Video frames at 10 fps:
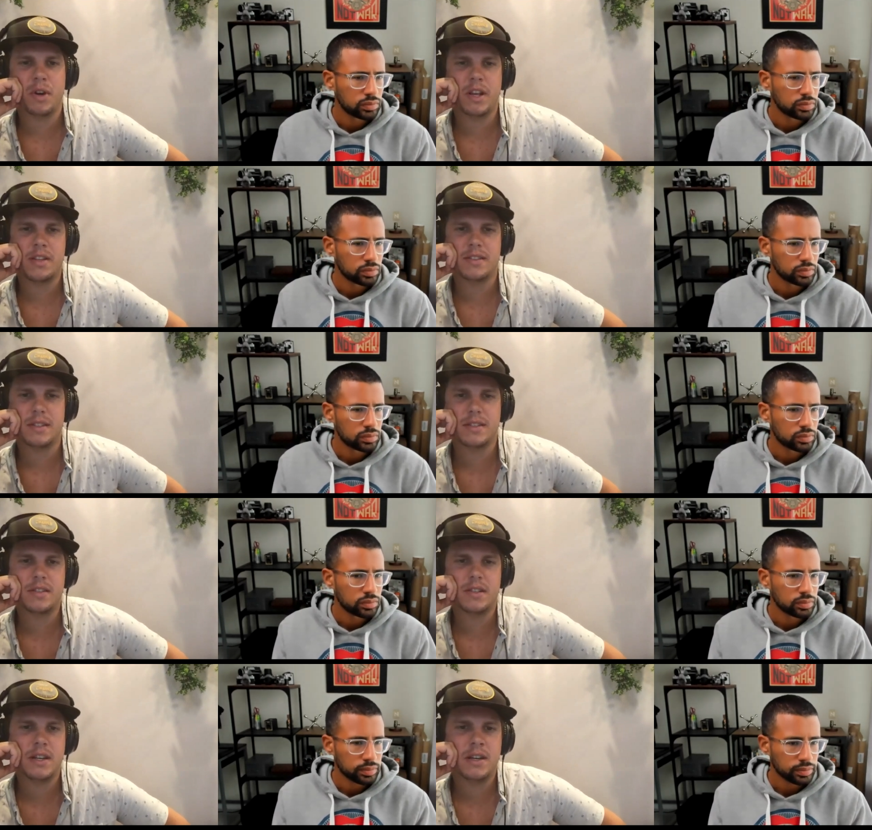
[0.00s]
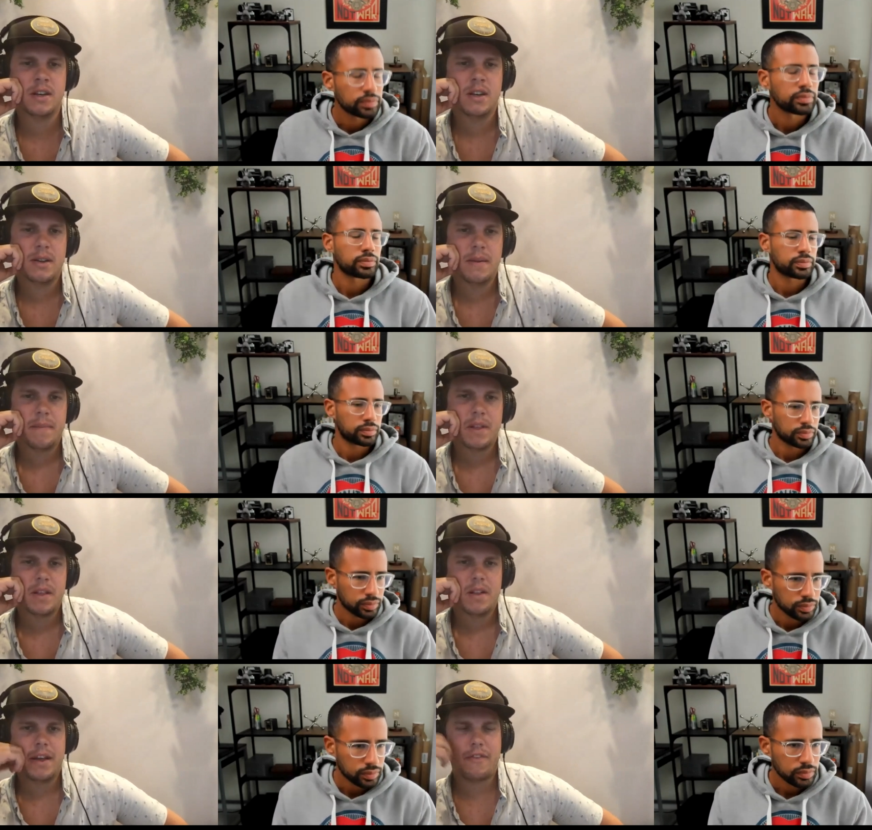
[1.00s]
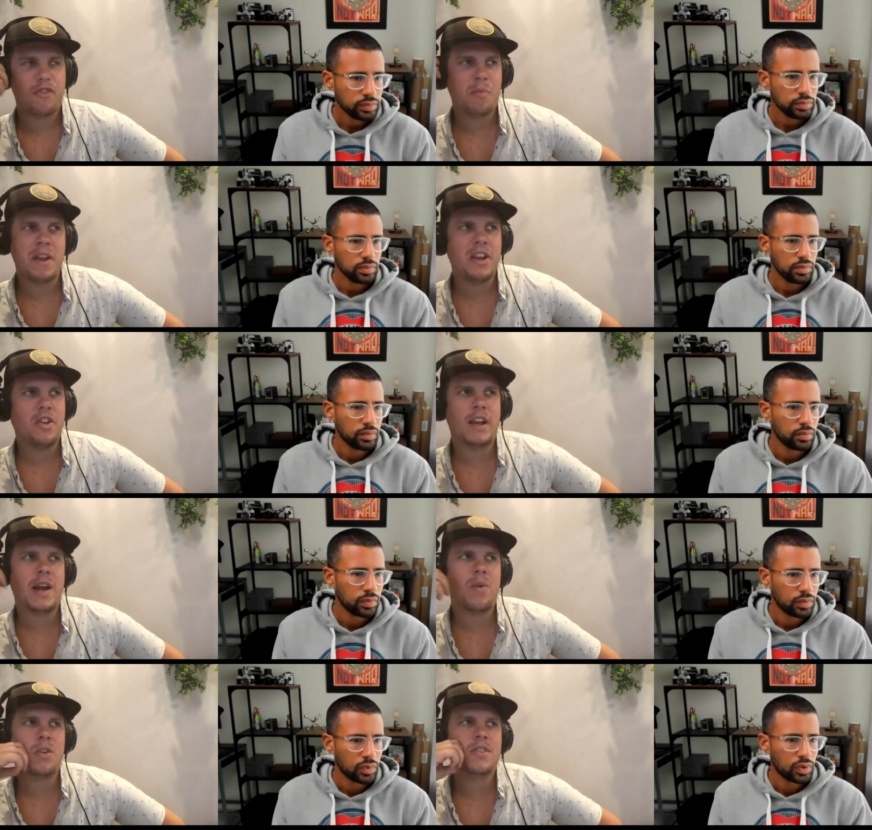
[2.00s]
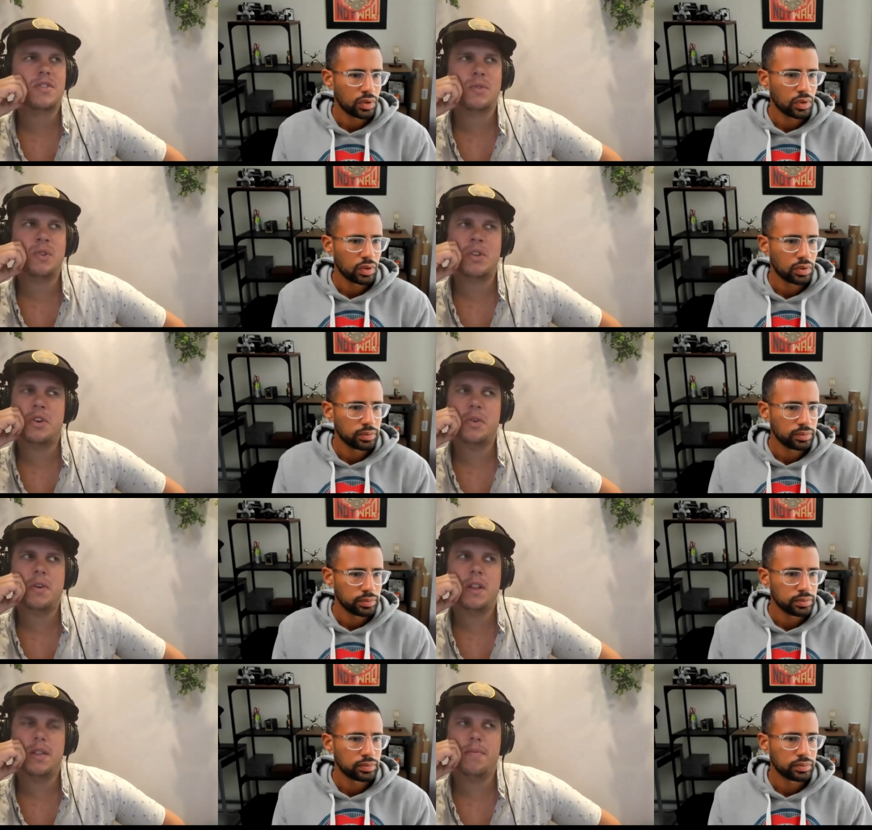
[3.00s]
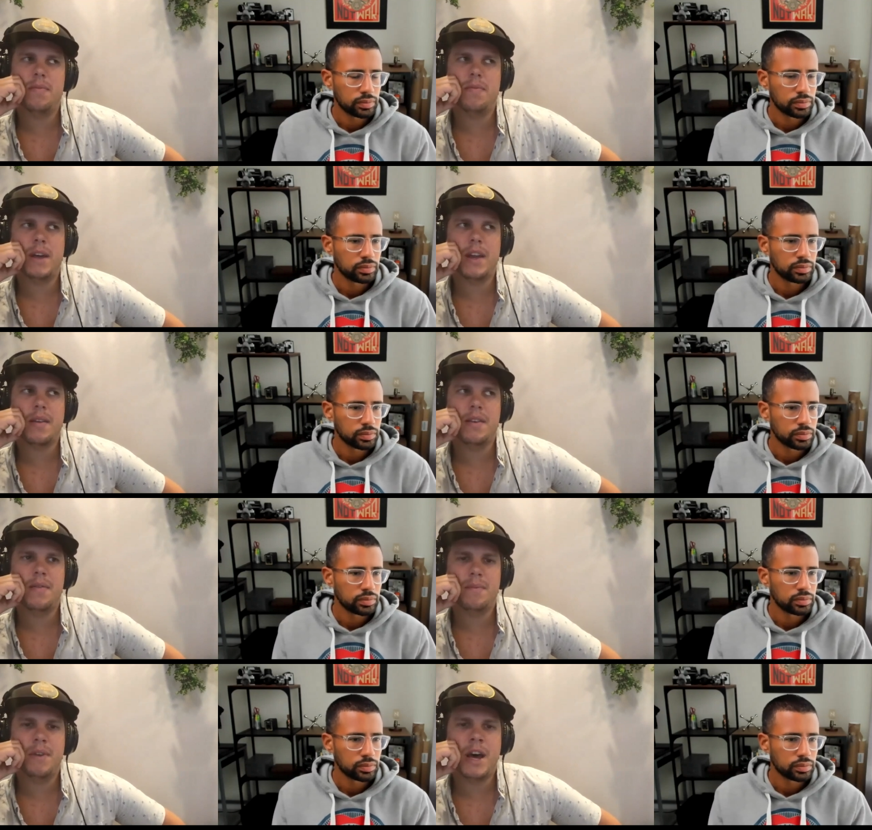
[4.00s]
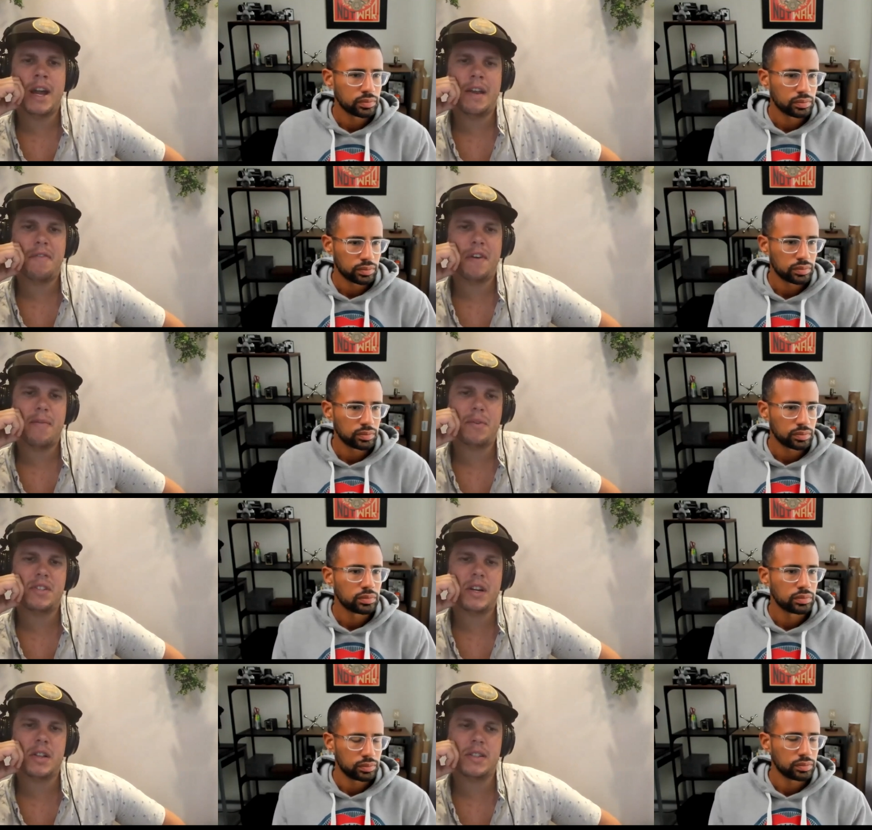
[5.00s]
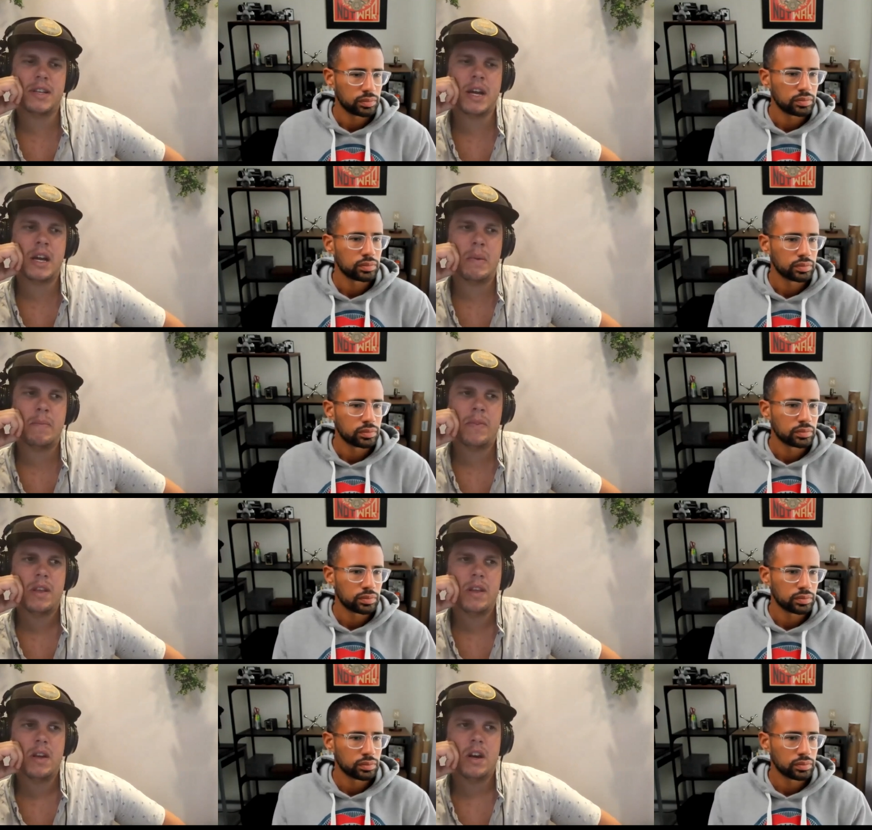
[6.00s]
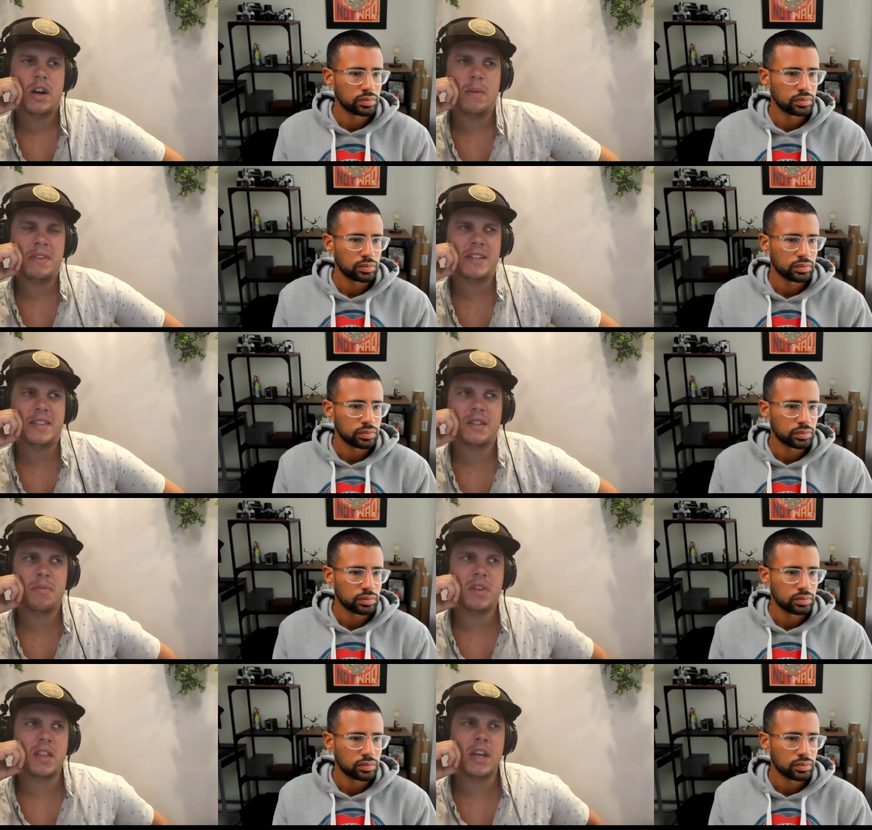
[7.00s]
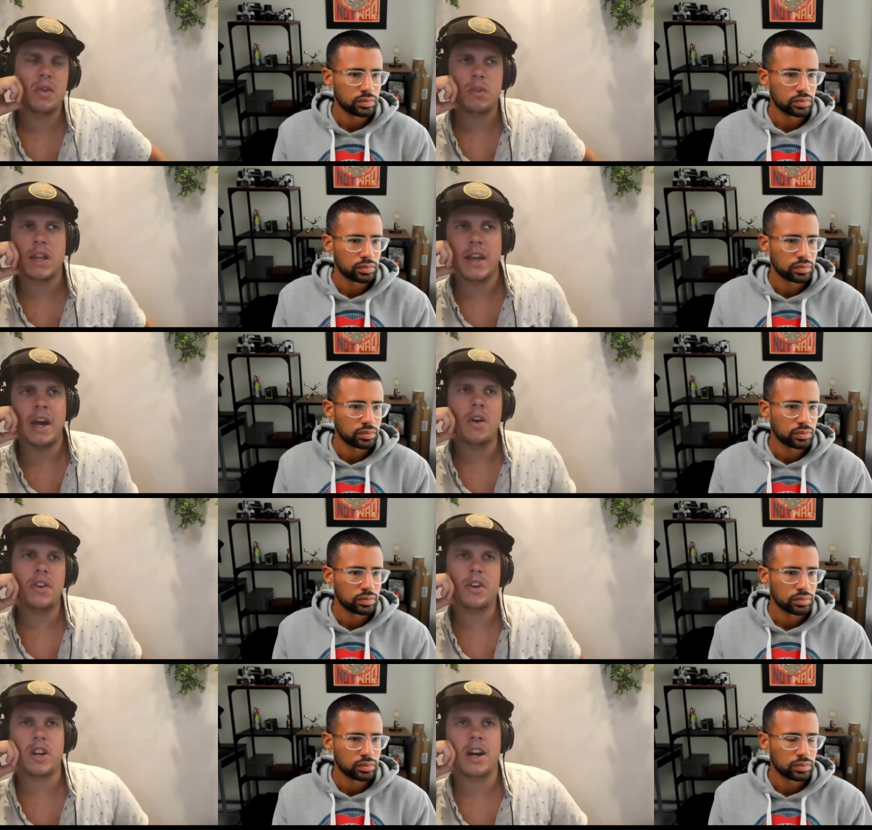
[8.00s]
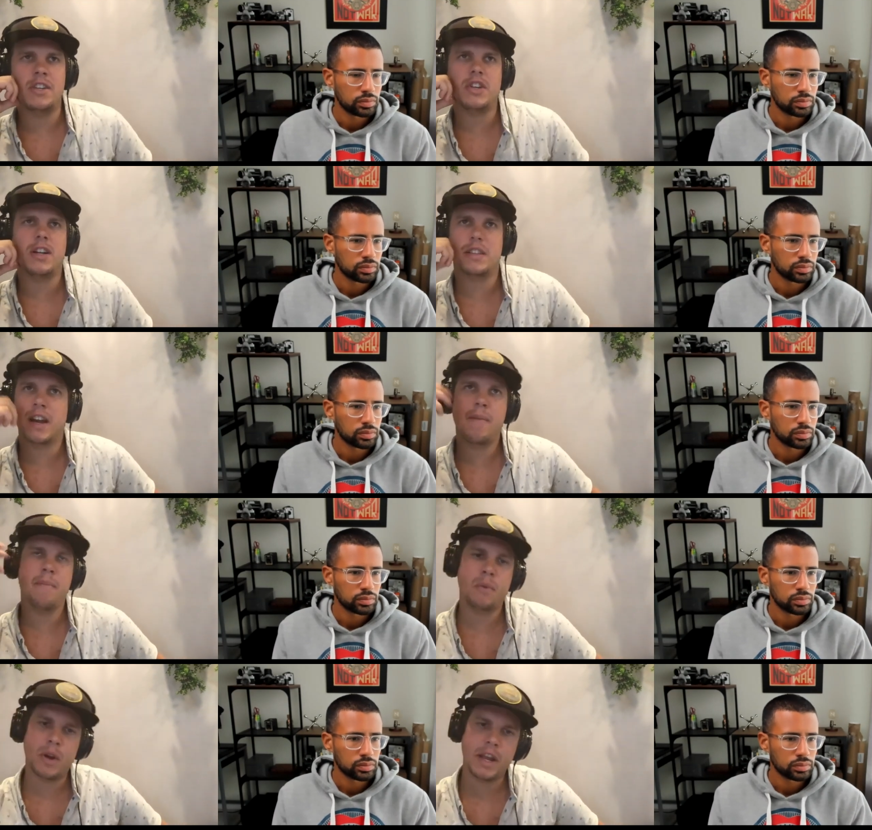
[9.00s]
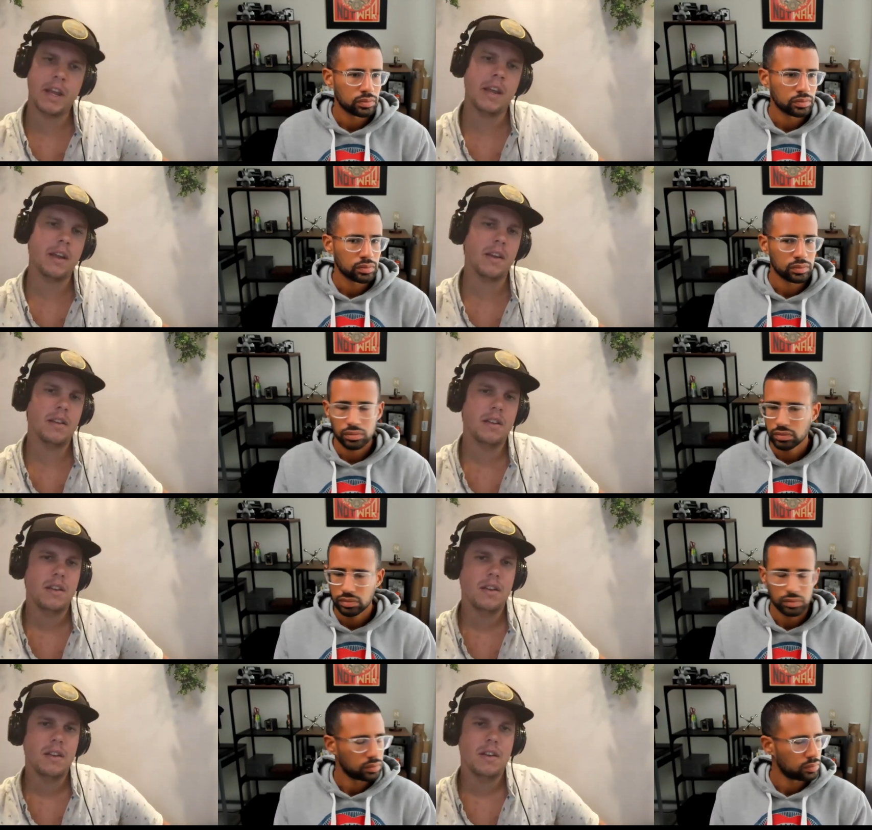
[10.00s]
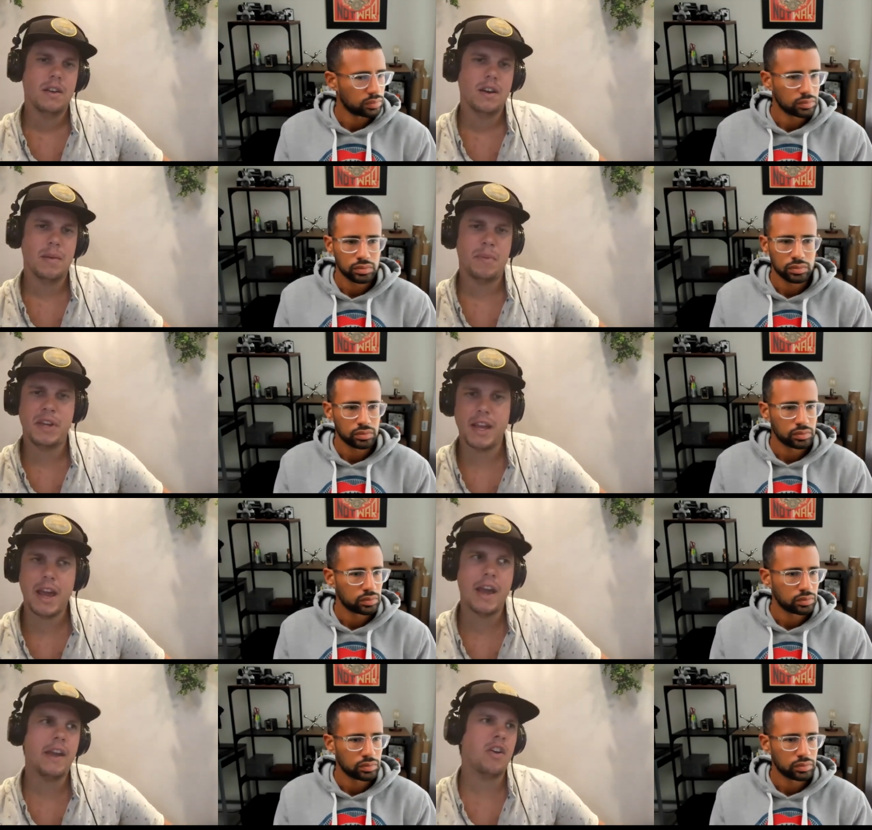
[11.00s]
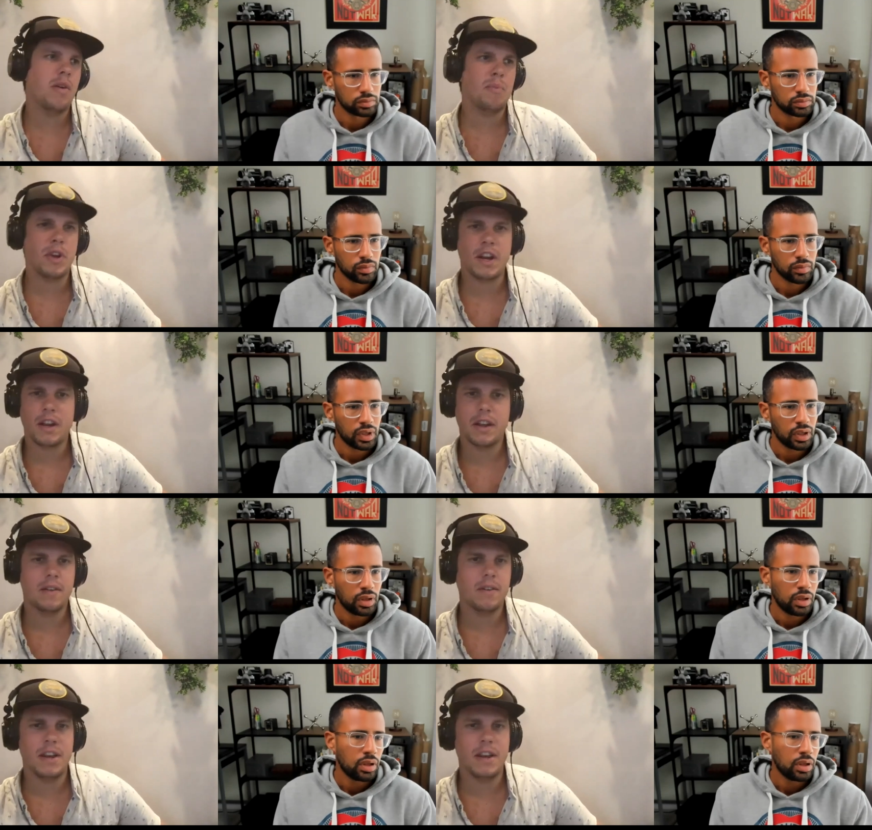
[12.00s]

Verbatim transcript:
Speaker 1: consistently. Like for me, dude, like I work solo like ninety five percent of the time. Um, is that something that you lay out in your contract? Like I'm bringing a PA or I'm bringing an